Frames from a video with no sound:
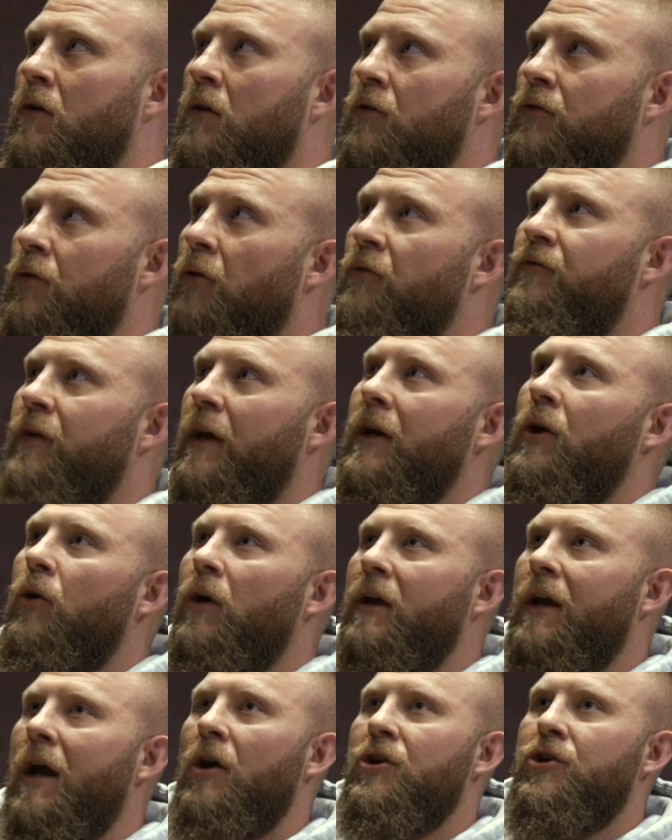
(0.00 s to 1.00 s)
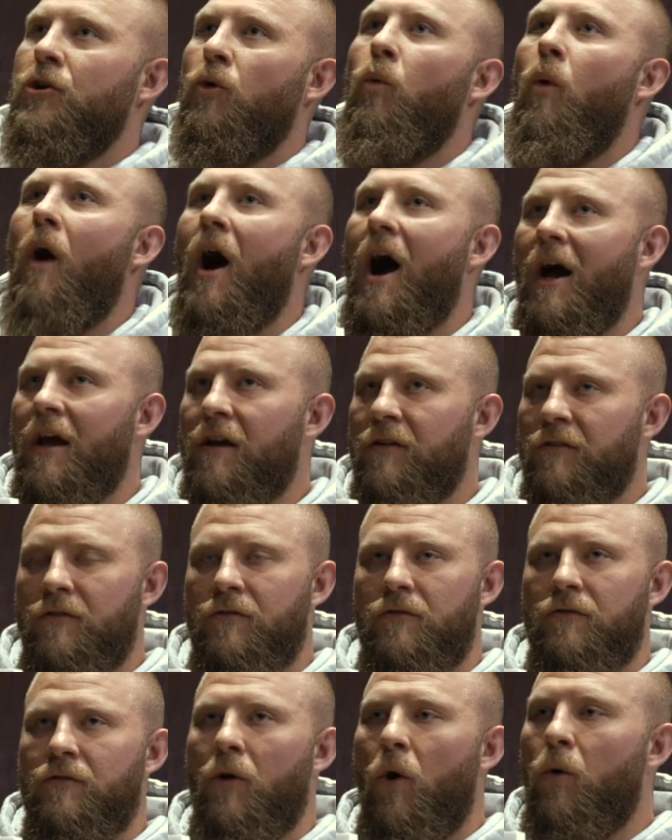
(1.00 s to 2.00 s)
So figuring out your why is
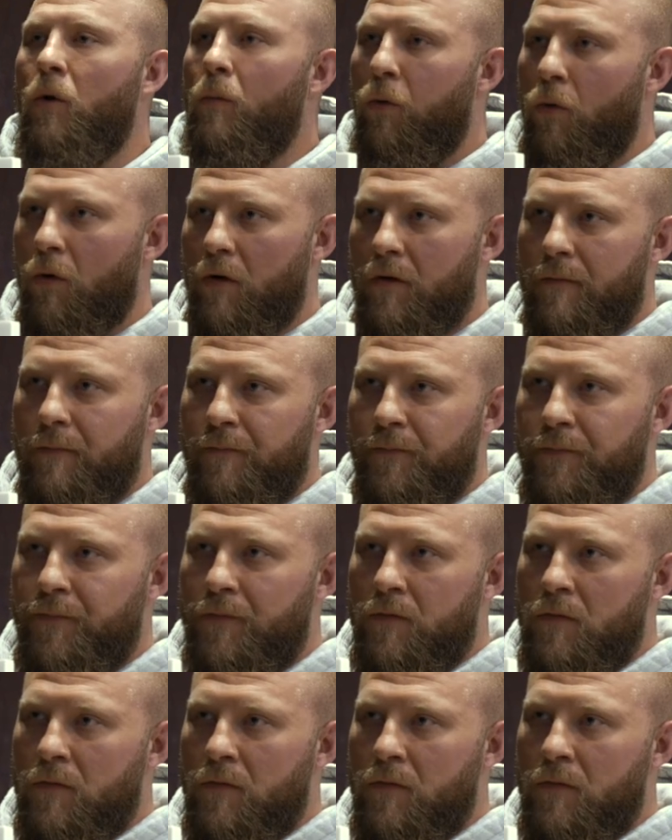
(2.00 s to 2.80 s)
so important,